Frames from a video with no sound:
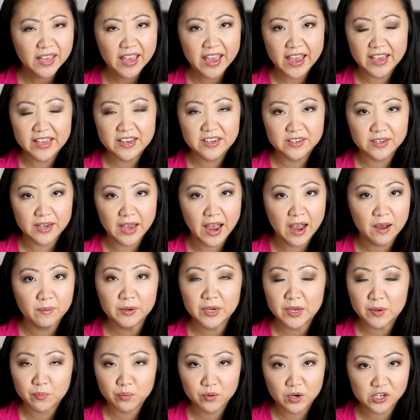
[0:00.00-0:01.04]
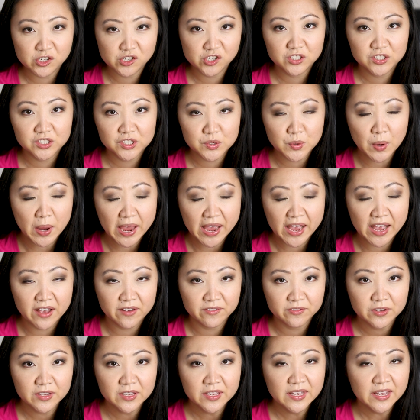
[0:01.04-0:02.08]
and how many impressions you
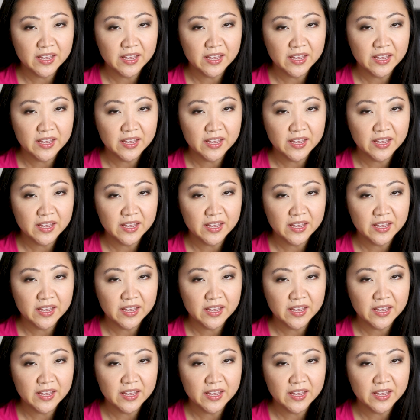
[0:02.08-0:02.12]
have.